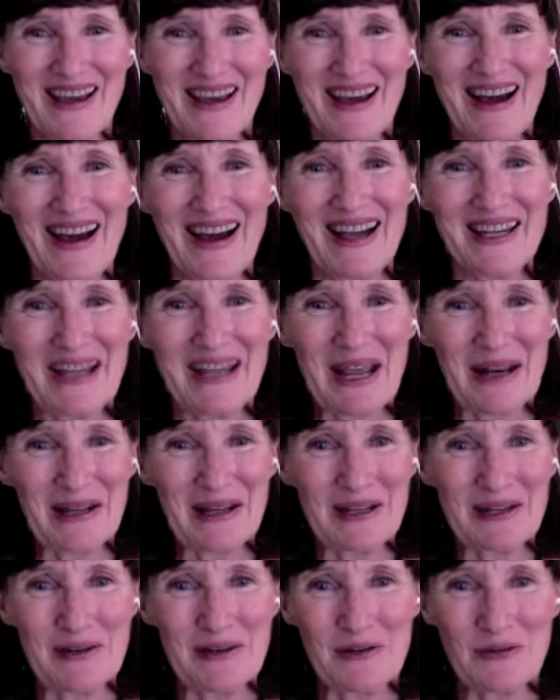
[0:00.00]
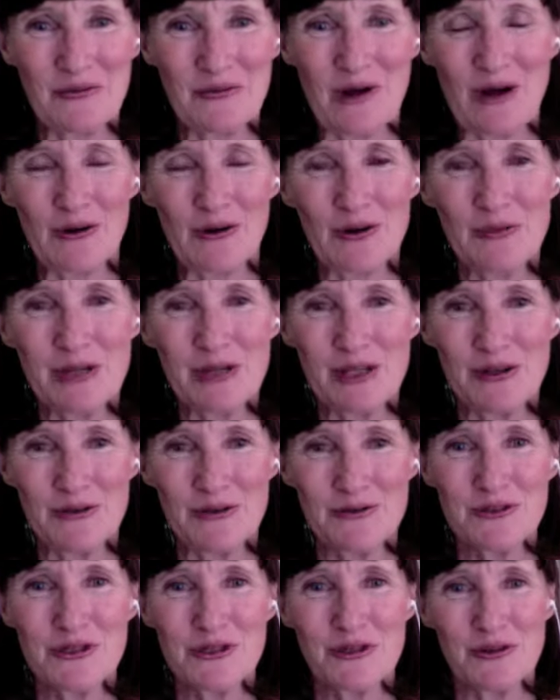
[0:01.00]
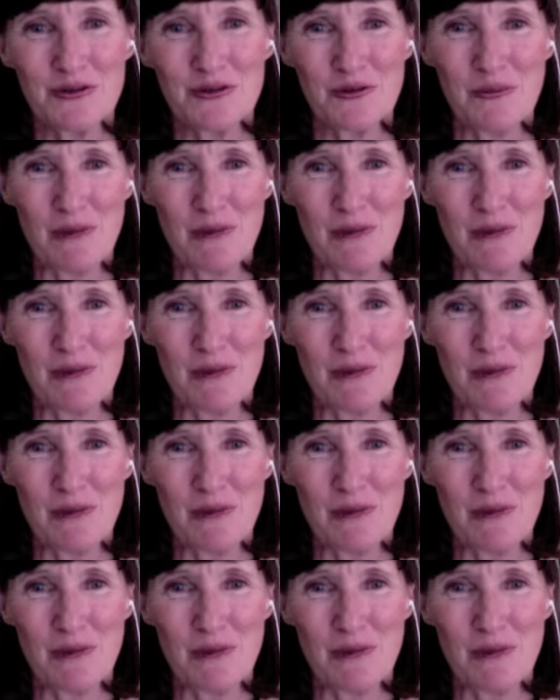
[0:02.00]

Hi, Natalie Hill, welcoming you to